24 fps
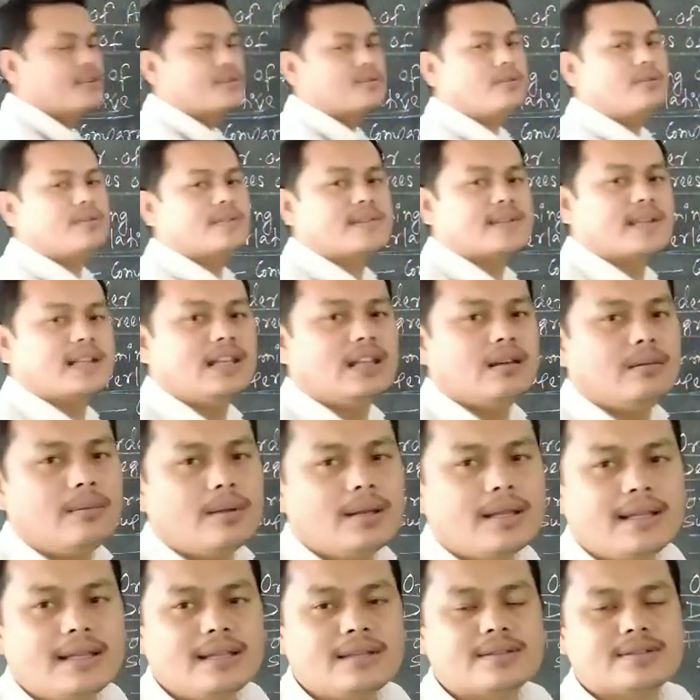So
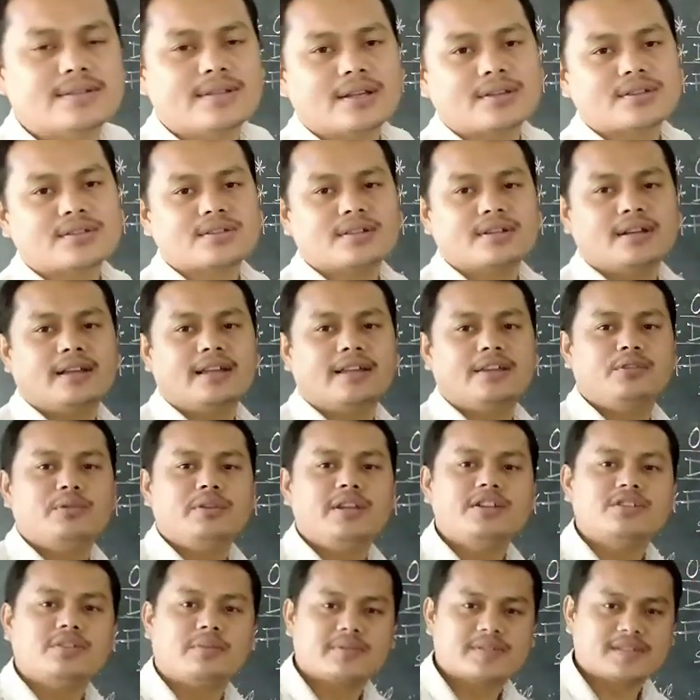syllable is just a
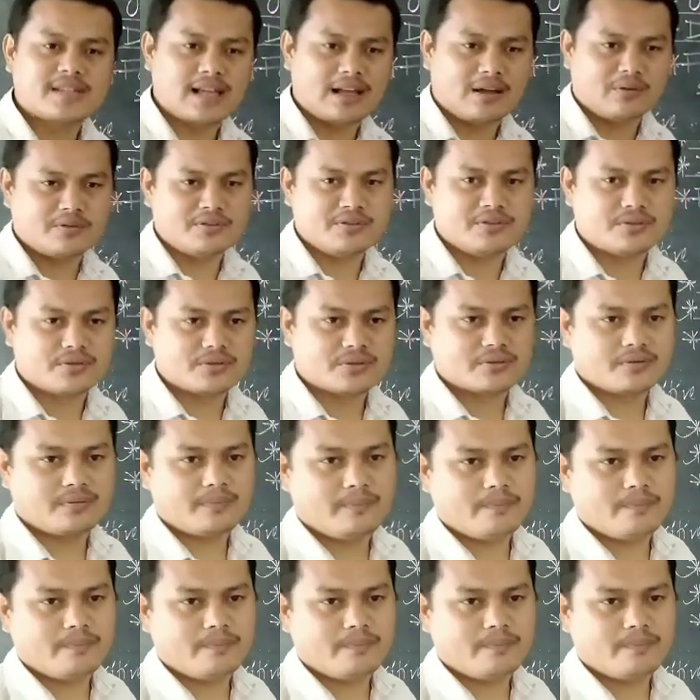unit of sound.